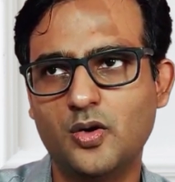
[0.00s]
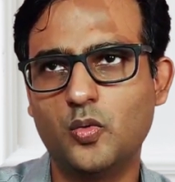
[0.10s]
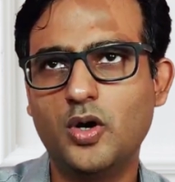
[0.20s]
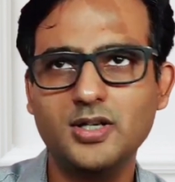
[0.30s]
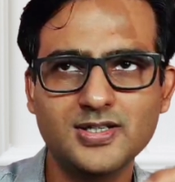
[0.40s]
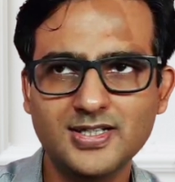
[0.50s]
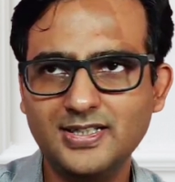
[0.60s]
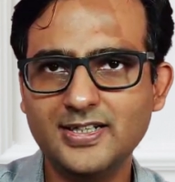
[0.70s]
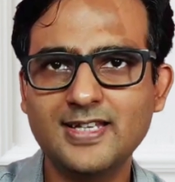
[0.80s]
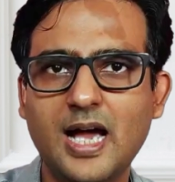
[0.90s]
what is it
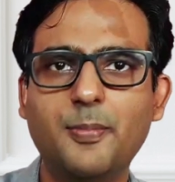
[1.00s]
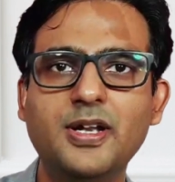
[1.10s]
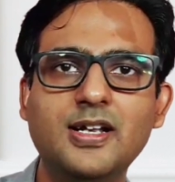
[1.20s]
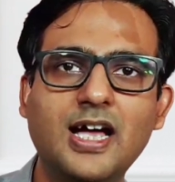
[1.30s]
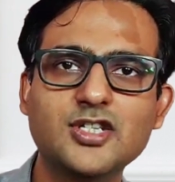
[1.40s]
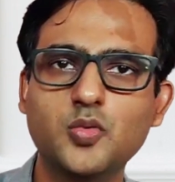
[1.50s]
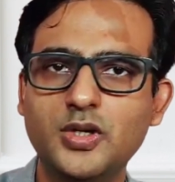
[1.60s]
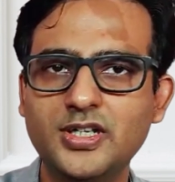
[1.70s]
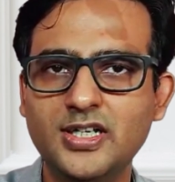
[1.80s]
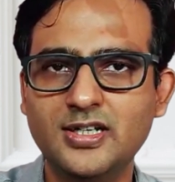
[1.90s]
that has happened in last
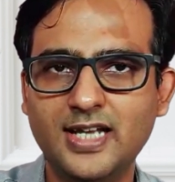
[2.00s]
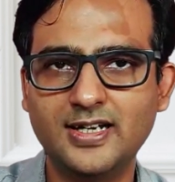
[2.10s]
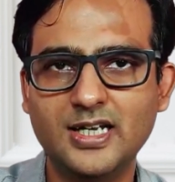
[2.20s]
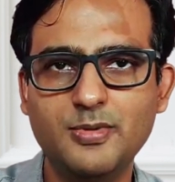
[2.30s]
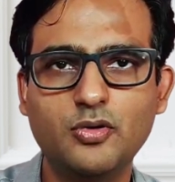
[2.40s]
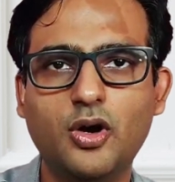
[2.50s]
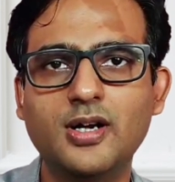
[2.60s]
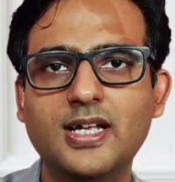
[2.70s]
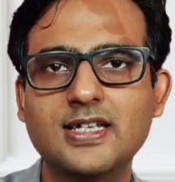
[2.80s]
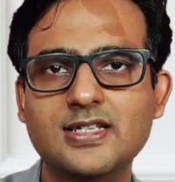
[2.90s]
one year that can be
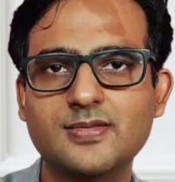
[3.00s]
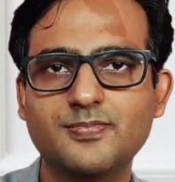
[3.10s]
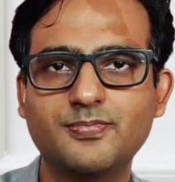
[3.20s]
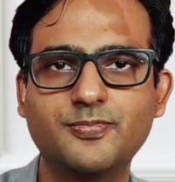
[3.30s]
called as